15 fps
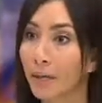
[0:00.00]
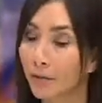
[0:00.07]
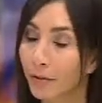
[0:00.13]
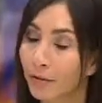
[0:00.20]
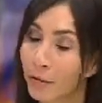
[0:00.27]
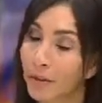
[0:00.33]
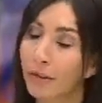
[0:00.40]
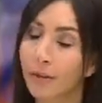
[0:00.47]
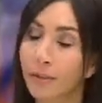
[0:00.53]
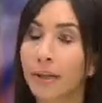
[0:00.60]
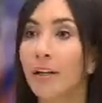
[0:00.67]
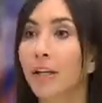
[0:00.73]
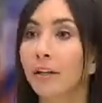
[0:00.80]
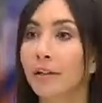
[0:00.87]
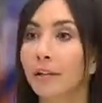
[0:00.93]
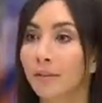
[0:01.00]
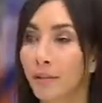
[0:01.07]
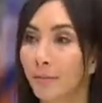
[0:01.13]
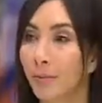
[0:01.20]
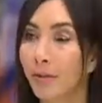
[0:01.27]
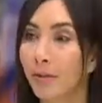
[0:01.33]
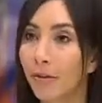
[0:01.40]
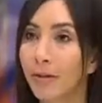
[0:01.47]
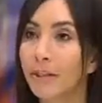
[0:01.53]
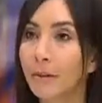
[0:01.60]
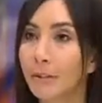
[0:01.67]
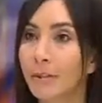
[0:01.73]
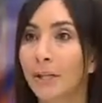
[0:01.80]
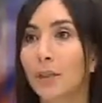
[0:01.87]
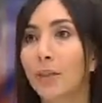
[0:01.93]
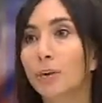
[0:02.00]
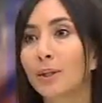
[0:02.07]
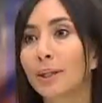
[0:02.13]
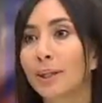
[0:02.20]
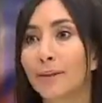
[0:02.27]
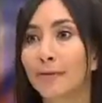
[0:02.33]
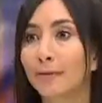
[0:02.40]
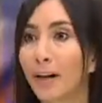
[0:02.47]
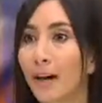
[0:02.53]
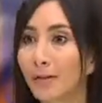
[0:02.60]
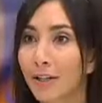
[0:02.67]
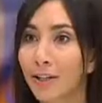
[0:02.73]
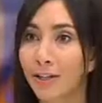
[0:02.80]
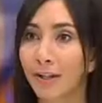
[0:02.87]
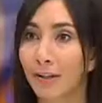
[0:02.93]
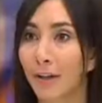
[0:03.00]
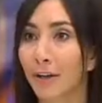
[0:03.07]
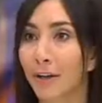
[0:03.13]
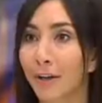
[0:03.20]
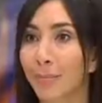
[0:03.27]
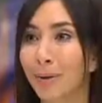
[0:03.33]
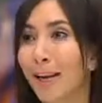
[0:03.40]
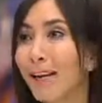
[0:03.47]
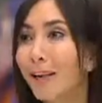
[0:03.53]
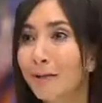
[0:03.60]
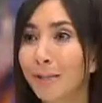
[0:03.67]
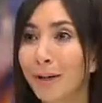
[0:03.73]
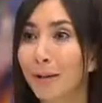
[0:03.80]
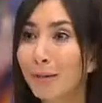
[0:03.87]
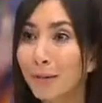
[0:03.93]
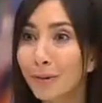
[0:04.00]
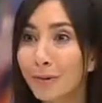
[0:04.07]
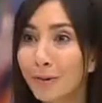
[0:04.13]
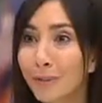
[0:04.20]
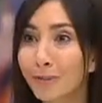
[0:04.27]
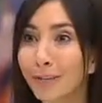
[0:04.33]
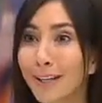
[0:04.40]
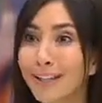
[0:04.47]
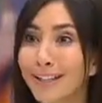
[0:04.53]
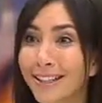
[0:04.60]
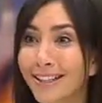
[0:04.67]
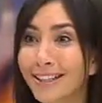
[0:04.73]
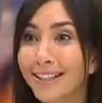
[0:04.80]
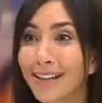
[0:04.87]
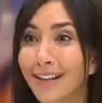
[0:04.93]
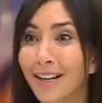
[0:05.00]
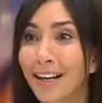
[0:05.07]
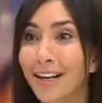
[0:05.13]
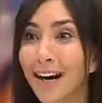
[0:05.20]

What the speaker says: If you reduce your calorie restriction by 30%, you can live 5 years longer. But I love my food too much. I don't know.